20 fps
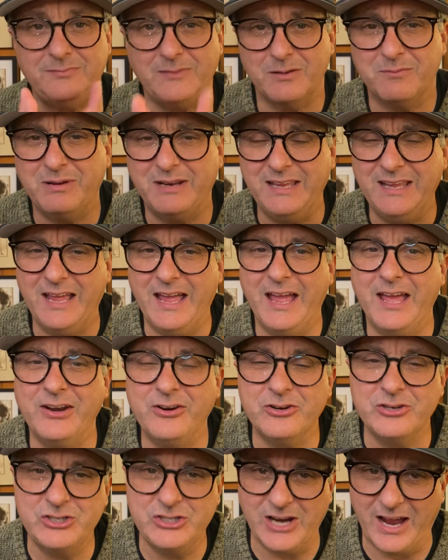But He
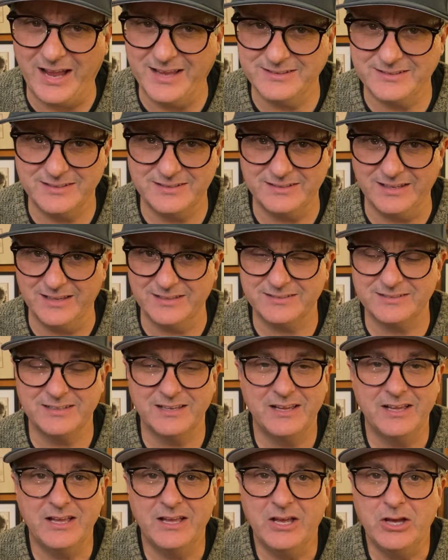energizes us
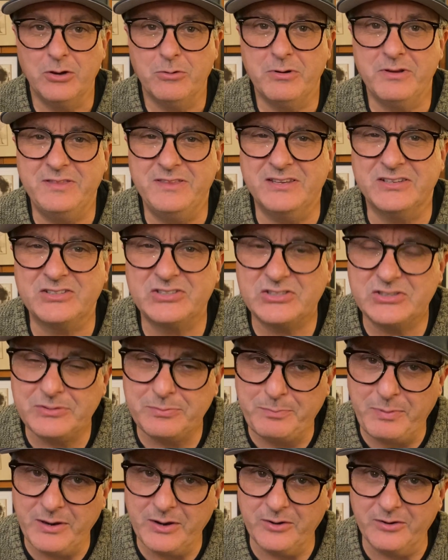with His
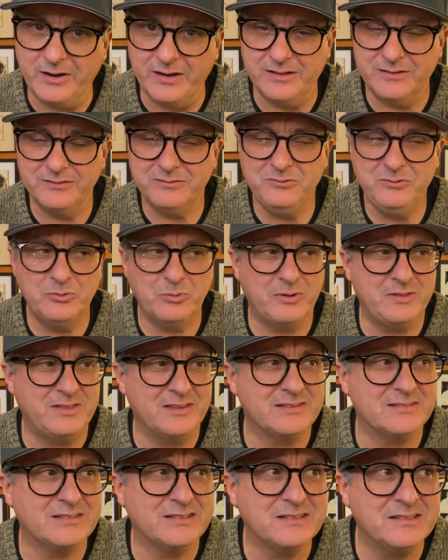Spirit, with
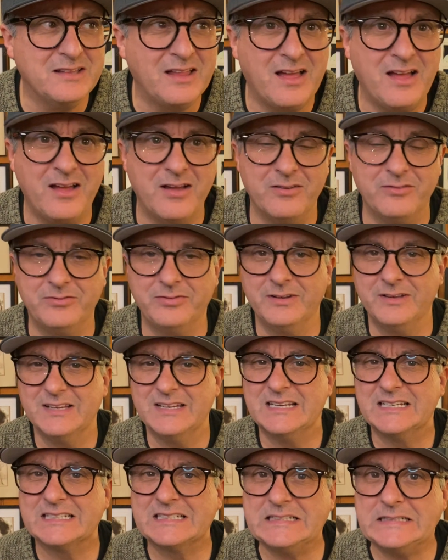His love,
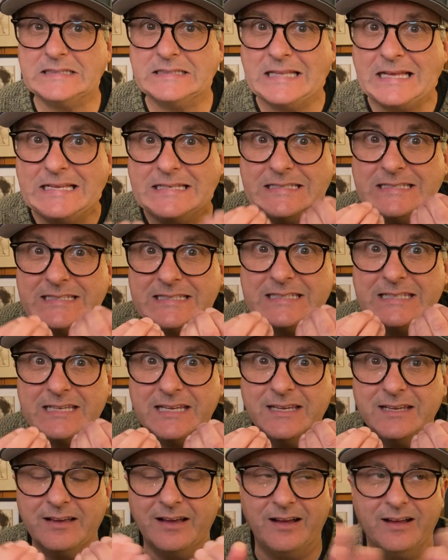
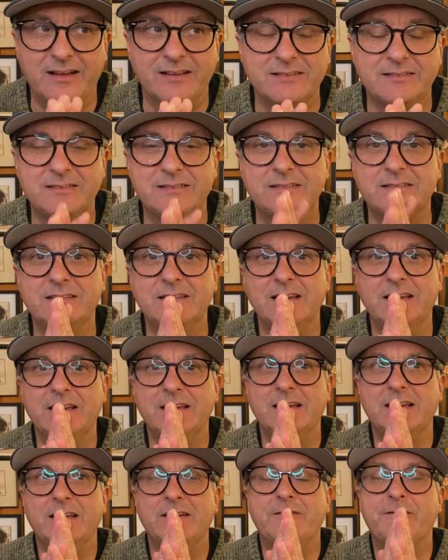cleansing us
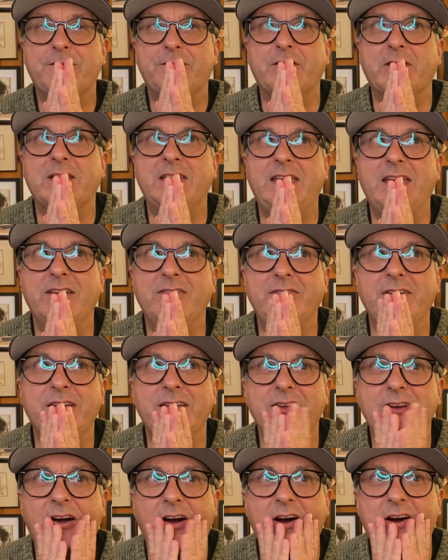
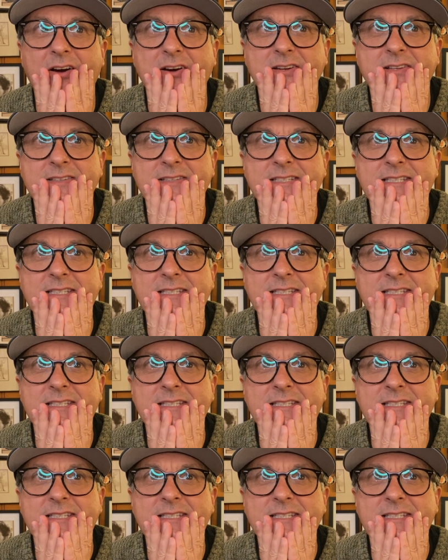forgiving our